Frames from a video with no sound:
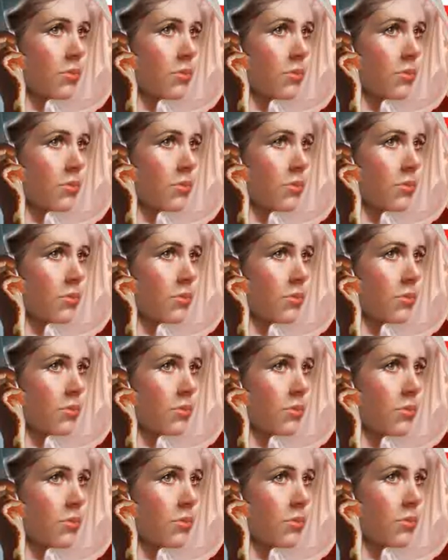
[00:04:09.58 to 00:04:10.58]

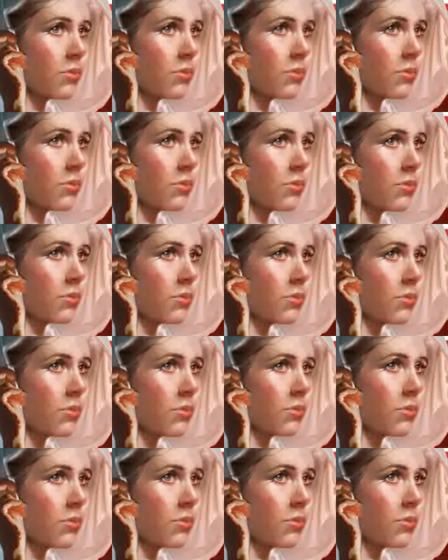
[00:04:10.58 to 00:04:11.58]

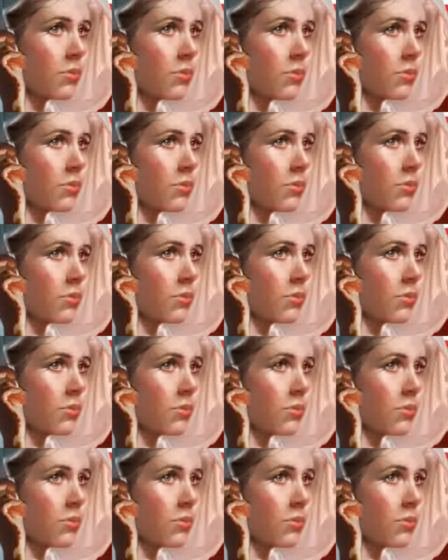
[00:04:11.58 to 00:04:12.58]

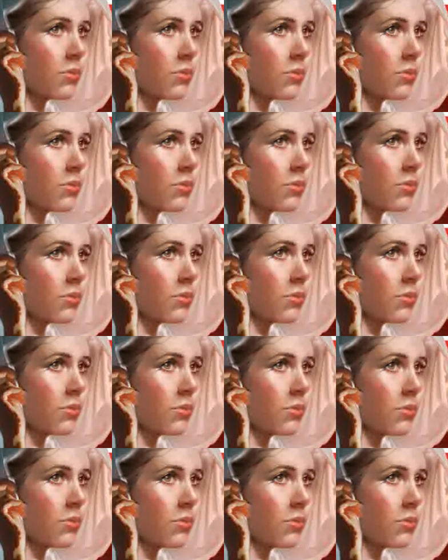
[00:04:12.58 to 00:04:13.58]

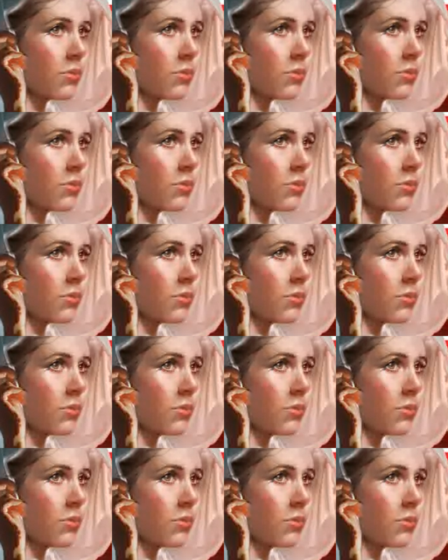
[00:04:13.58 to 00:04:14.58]

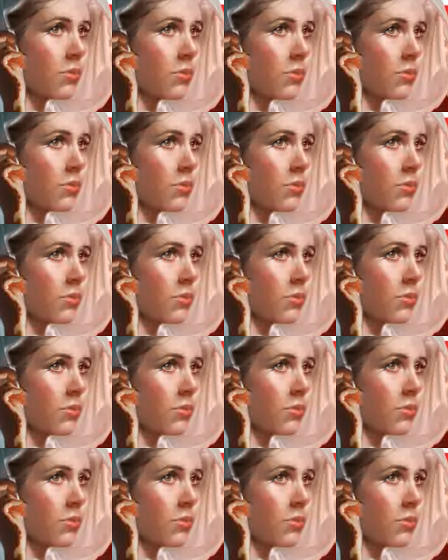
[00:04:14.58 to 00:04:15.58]

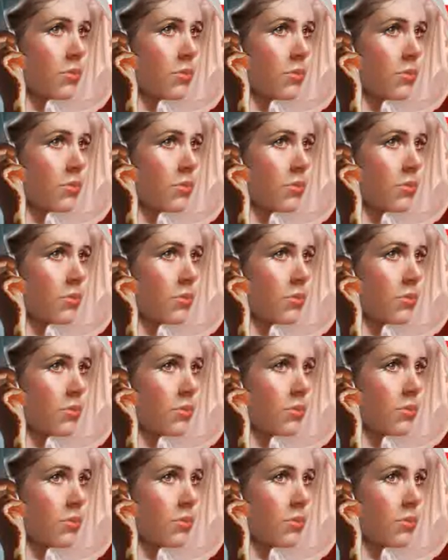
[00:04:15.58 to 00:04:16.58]

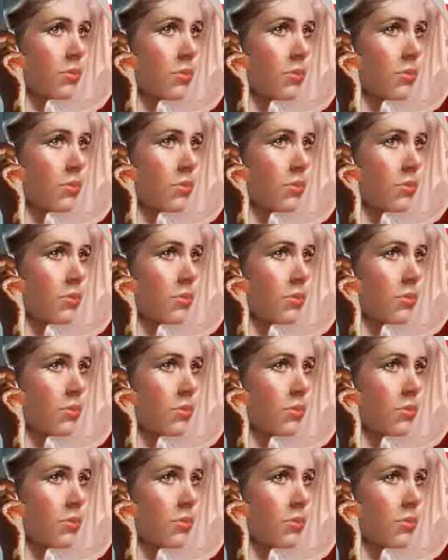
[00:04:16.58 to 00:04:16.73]
No words are spoken by the person on screen.